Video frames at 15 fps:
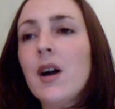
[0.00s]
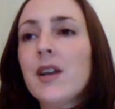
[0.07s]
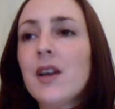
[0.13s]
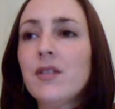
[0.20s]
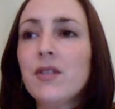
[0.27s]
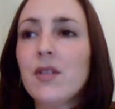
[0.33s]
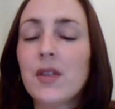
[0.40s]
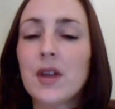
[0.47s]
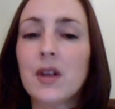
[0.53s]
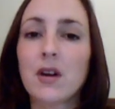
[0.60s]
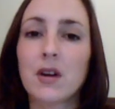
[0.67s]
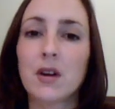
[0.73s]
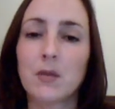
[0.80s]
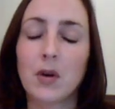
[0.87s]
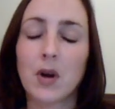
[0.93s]
I guess the thing I
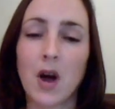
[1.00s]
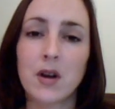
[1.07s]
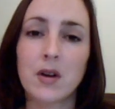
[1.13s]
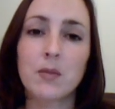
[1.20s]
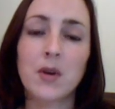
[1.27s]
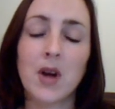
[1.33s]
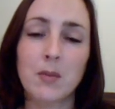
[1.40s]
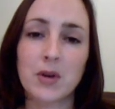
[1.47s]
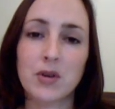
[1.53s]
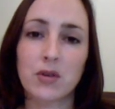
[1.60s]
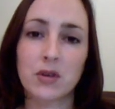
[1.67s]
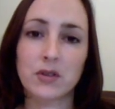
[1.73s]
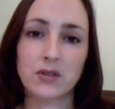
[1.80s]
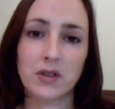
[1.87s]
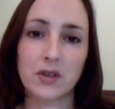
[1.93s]
kind of come
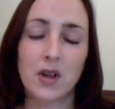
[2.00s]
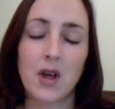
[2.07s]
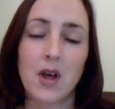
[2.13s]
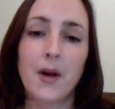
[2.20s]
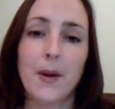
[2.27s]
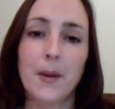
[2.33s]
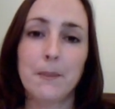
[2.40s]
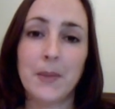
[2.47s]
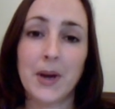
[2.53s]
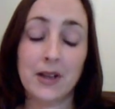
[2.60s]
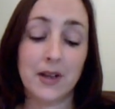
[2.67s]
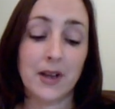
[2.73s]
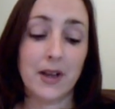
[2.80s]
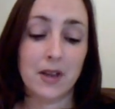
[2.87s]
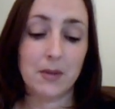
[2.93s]
across
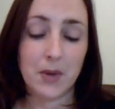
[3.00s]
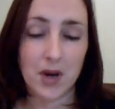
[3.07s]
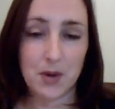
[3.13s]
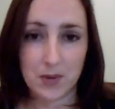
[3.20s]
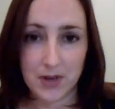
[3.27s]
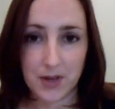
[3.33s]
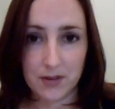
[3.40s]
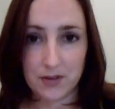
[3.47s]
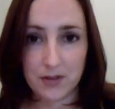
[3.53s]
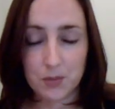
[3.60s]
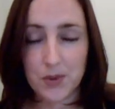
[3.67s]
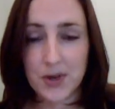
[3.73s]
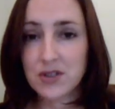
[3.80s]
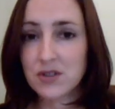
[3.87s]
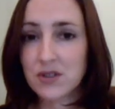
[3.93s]
mainly at the moment is
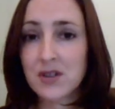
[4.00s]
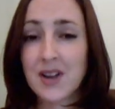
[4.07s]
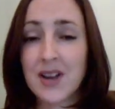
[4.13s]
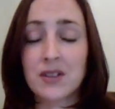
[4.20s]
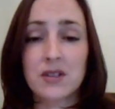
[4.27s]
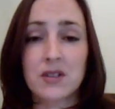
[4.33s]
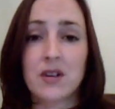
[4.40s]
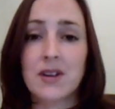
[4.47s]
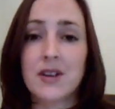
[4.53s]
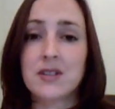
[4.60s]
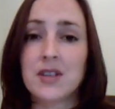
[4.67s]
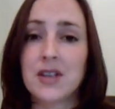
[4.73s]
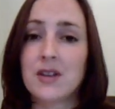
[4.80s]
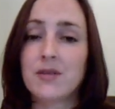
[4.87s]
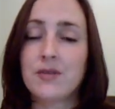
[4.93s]
depression and
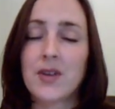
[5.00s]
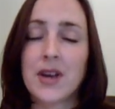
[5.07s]
anxiety. It